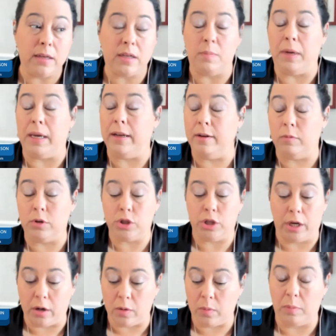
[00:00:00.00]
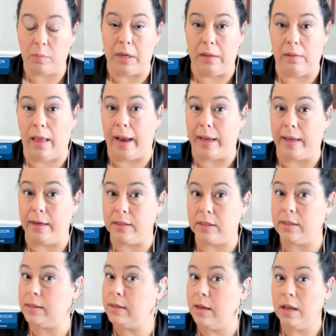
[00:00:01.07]
to me, and it was shared with me like
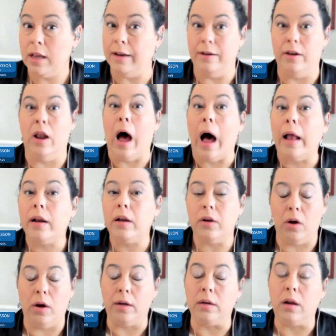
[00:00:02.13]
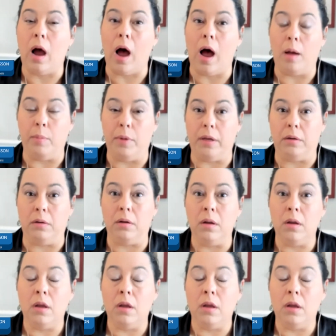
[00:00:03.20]
it's not an uncommon